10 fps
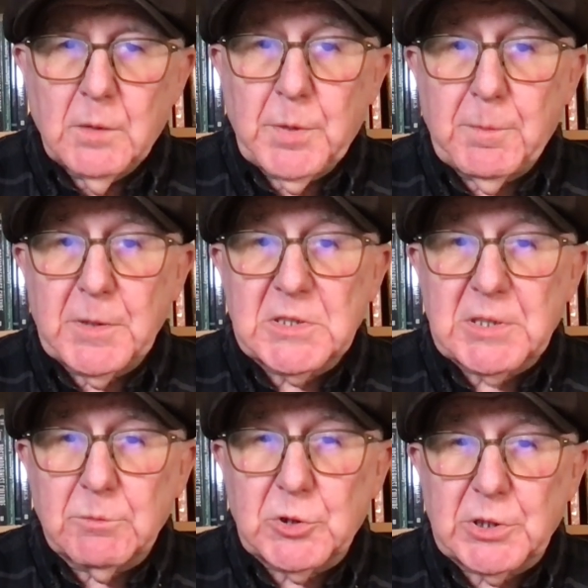People in
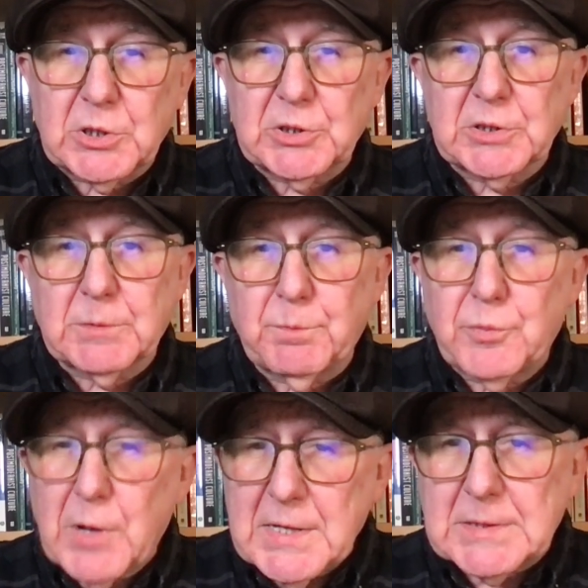some traditions
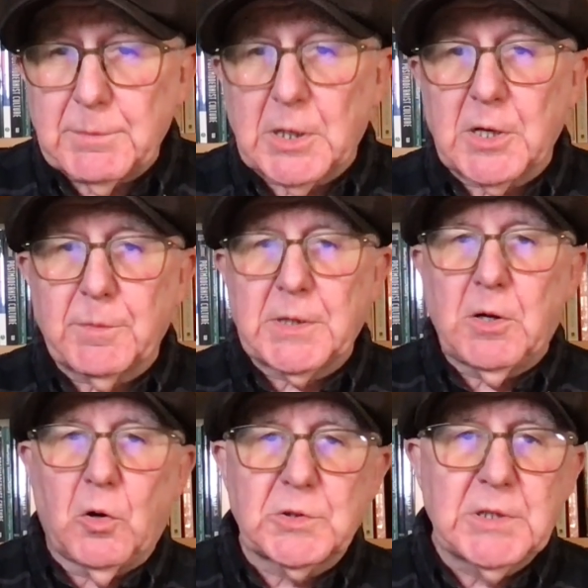pray to Mary
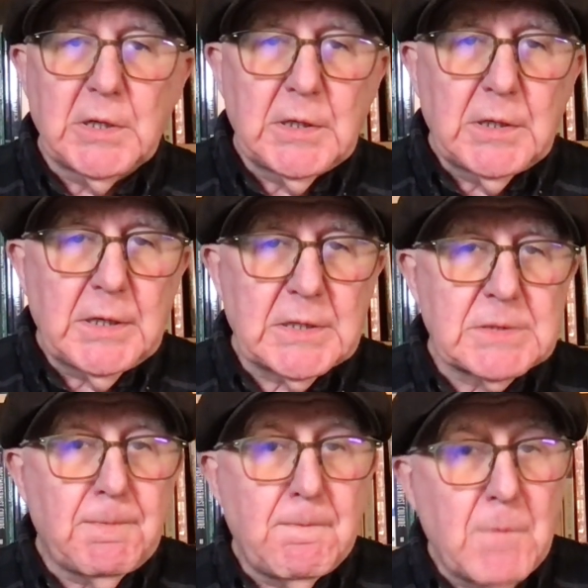because
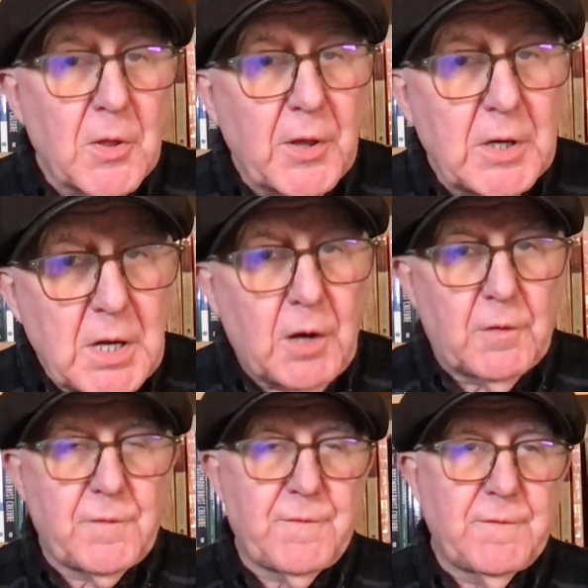it's mother
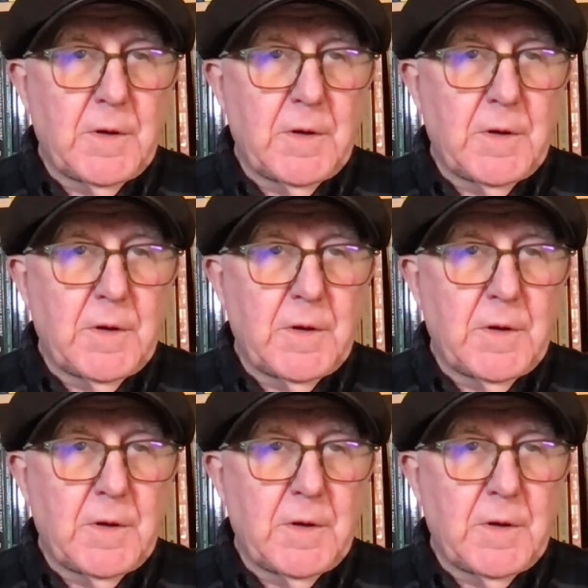love,